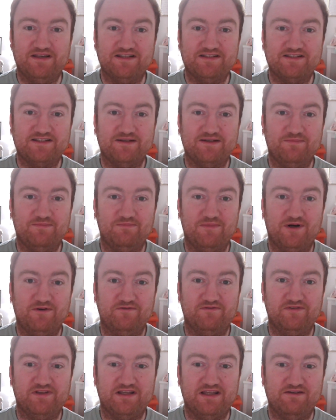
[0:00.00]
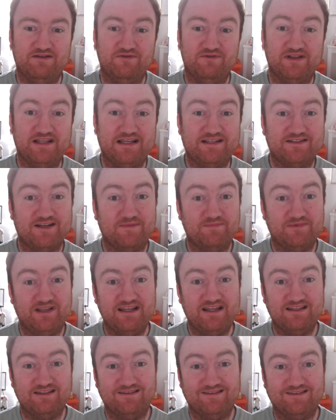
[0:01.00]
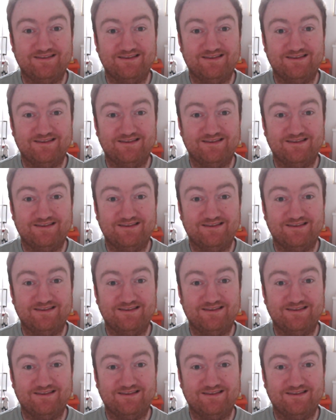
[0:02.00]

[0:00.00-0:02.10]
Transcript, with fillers: Based monthly release update.